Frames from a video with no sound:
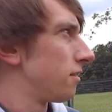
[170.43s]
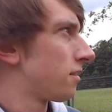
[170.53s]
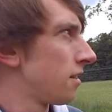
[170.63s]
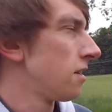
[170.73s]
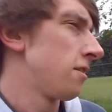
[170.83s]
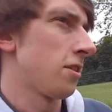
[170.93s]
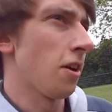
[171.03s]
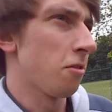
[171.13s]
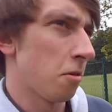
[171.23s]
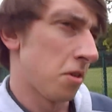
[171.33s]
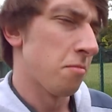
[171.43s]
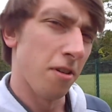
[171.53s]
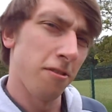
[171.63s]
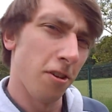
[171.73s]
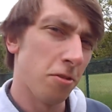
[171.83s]
10 years ago, I was in
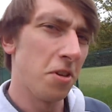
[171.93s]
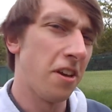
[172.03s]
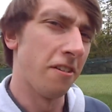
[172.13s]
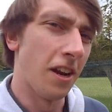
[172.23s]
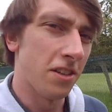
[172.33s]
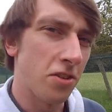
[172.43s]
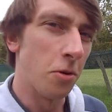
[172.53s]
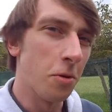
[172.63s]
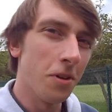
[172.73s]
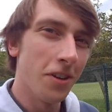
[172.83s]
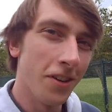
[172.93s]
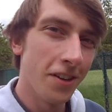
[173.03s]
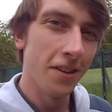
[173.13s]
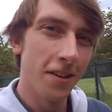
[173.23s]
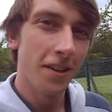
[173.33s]
my final year at that school.
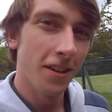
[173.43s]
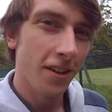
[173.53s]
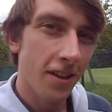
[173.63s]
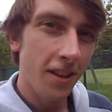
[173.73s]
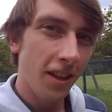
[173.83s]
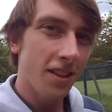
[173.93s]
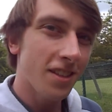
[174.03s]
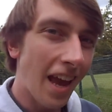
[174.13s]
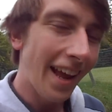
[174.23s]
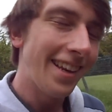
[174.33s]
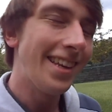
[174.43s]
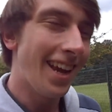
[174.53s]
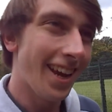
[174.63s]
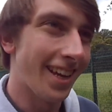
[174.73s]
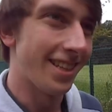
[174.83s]
10
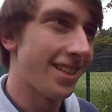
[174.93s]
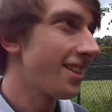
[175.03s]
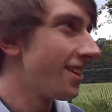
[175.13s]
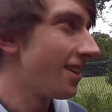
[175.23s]
years.